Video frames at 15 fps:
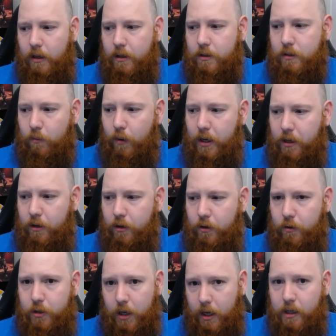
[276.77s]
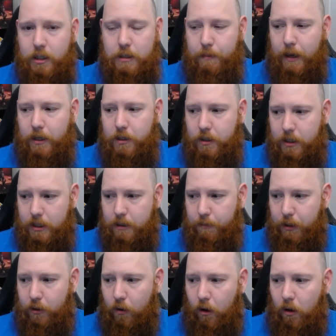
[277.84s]
So when you change spec to
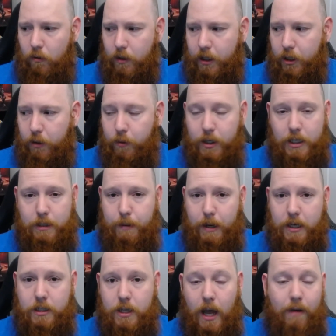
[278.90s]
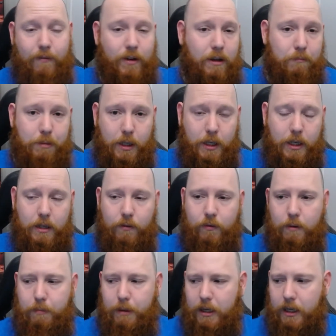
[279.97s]
Discipline or Holy, you would expect to have a completely
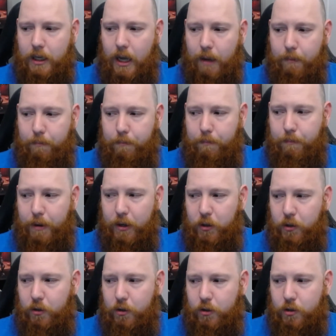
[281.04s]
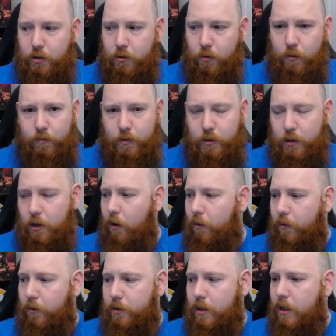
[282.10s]
different ability, but you sort of
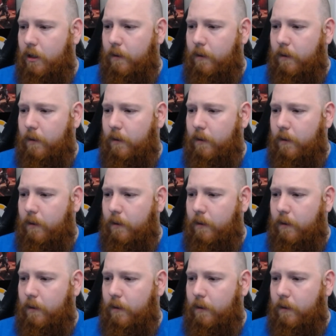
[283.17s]
don't.